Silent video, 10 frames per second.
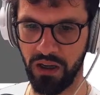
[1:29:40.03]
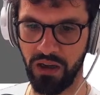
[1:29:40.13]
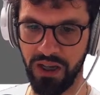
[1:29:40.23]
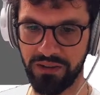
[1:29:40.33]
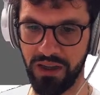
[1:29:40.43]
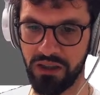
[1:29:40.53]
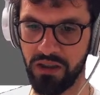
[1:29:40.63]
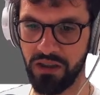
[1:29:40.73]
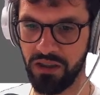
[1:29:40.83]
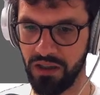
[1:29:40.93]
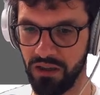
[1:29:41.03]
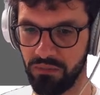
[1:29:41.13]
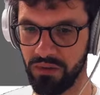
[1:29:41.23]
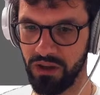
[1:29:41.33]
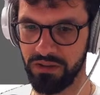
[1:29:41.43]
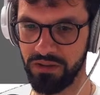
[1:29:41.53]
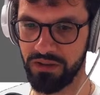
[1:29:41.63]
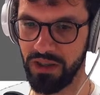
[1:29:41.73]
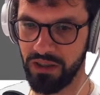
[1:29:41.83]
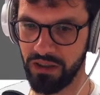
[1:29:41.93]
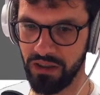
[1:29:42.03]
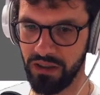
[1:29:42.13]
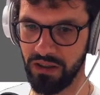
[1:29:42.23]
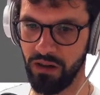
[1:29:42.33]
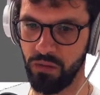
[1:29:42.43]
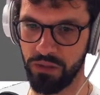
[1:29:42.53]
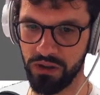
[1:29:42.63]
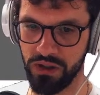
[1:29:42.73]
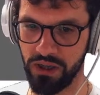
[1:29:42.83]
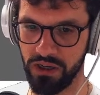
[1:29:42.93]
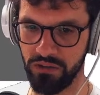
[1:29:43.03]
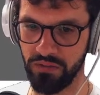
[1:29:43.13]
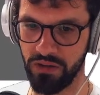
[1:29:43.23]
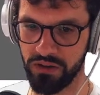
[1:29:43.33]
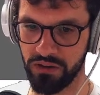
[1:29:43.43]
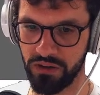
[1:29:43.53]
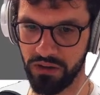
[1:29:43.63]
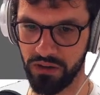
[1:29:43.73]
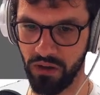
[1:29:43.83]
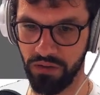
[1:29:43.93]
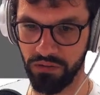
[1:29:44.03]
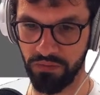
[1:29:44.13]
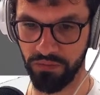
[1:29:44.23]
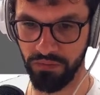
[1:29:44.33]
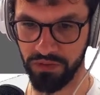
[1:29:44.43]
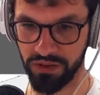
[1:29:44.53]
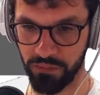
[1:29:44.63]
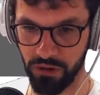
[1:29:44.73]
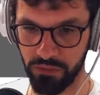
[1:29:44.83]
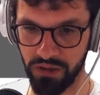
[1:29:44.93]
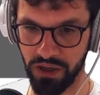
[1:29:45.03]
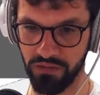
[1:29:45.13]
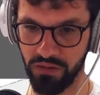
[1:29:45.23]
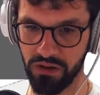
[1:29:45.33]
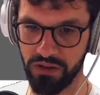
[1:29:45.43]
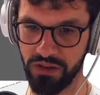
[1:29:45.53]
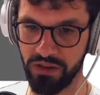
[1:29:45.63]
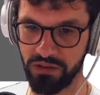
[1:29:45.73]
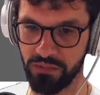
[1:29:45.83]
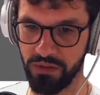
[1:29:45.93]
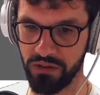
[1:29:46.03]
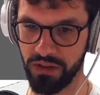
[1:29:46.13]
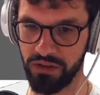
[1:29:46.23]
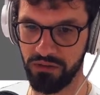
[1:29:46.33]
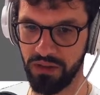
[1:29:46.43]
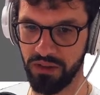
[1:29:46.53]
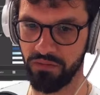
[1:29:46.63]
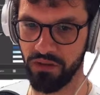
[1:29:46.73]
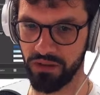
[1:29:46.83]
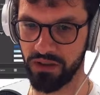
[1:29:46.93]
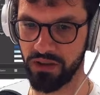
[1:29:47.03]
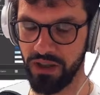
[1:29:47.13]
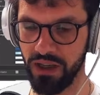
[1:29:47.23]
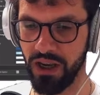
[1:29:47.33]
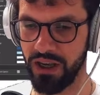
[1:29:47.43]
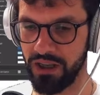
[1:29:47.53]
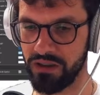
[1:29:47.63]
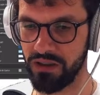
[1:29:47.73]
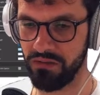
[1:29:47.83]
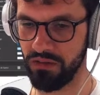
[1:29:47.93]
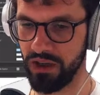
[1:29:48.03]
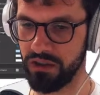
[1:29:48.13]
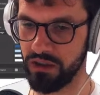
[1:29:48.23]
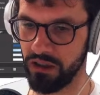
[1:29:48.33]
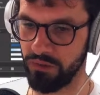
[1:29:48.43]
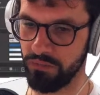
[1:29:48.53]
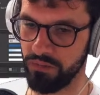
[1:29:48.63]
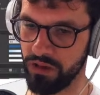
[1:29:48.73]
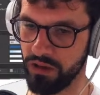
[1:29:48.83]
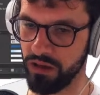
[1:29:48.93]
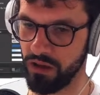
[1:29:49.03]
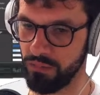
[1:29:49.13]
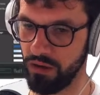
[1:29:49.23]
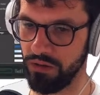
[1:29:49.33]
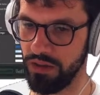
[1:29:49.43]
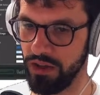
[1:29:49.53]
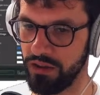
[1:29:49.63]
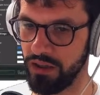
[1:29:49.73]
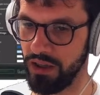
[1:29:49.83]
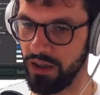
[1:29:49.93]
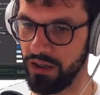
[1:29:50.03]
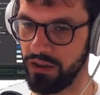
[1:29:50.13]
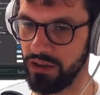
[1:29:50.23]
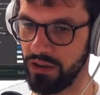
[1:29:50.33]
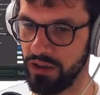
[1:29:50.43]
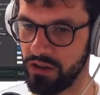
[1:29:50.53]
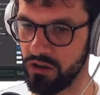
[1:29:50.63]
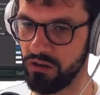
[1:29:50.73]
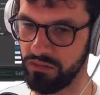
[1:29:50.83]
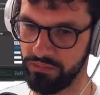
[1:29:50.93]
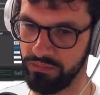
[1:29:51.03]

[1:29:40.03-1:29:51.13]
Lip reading: Lasse actually, Lasse is saying OpenGL version, or some OpenGL version doesn't support texture reading vertex edge. I actually read about that, and it should.